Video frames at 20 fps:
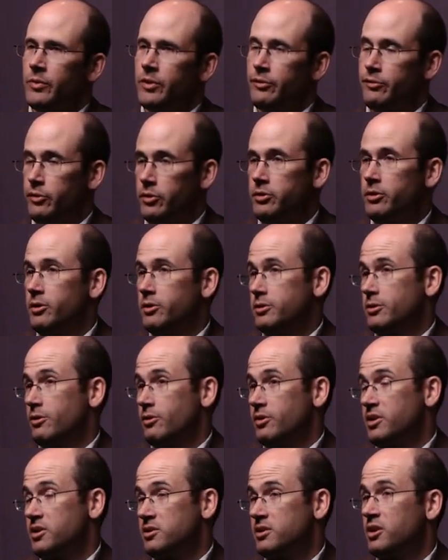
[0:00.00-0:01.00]
footnotes are
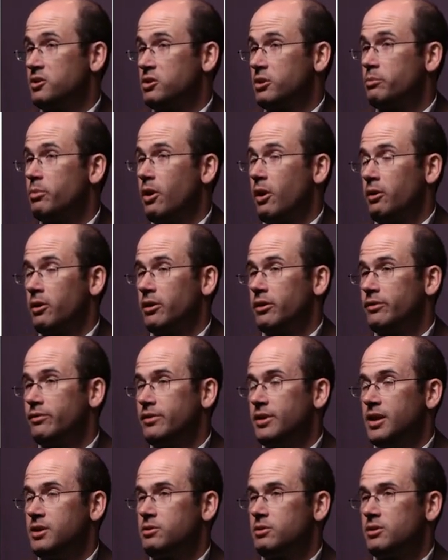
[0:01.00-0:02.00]
an essential part of the
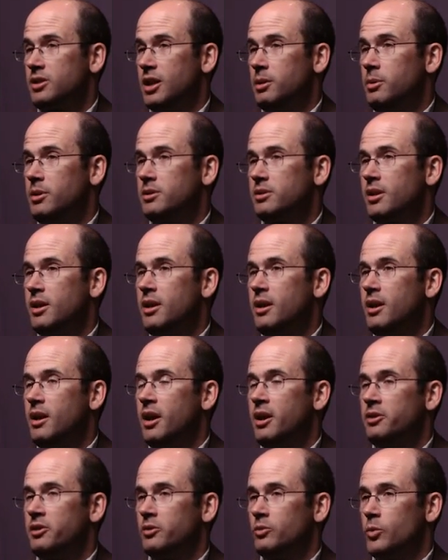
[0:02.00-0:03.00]
financial statements,
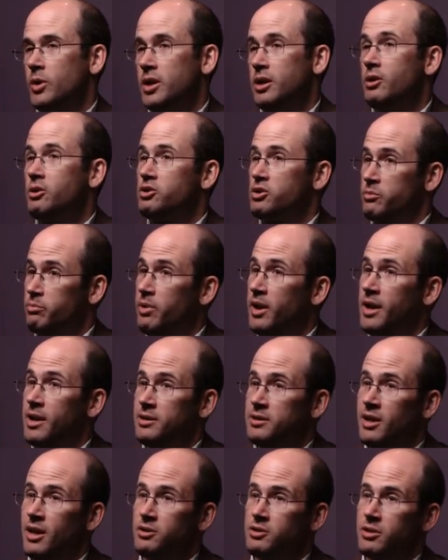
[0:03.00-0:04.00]
and the reader should pay
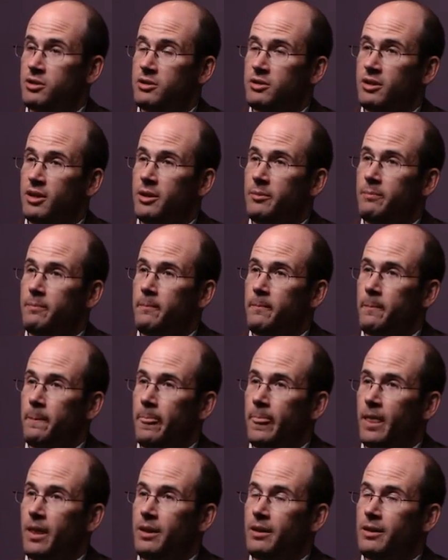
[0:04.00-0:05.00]
attention to them.
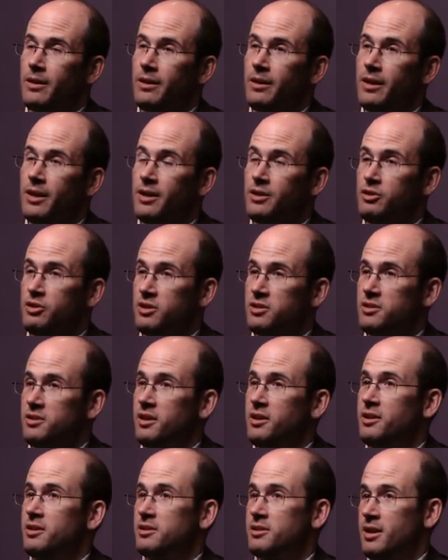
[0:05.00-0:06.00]
And just
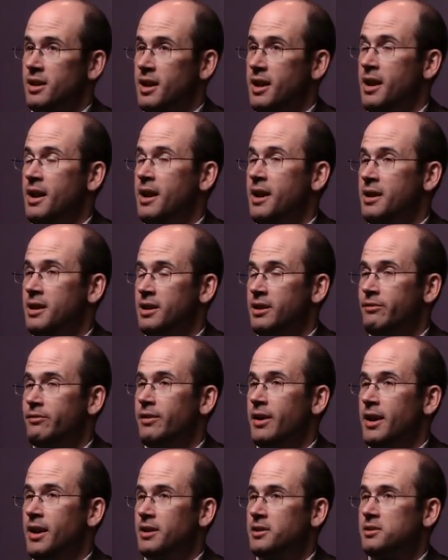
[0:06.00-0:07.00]
as an
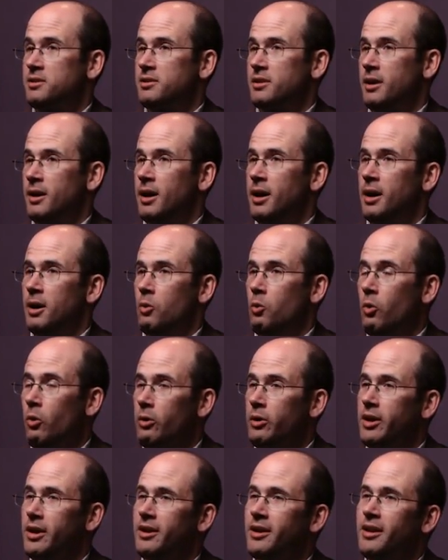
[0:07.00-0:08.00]
advance
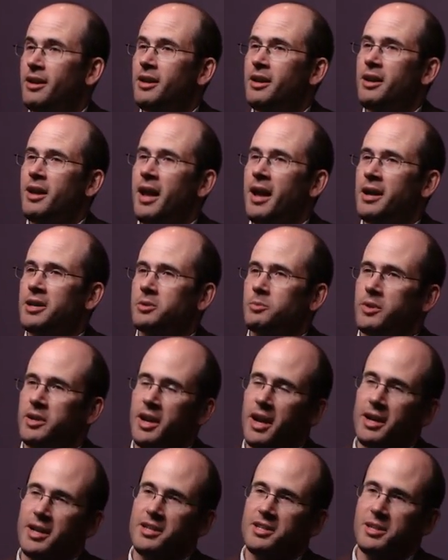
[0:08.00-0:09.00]
warning, as we
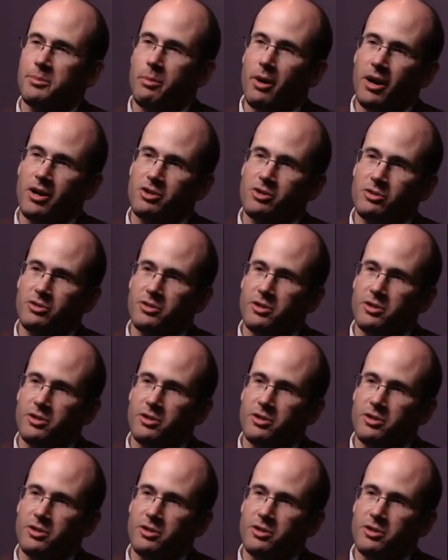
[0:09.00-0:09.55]
get into Module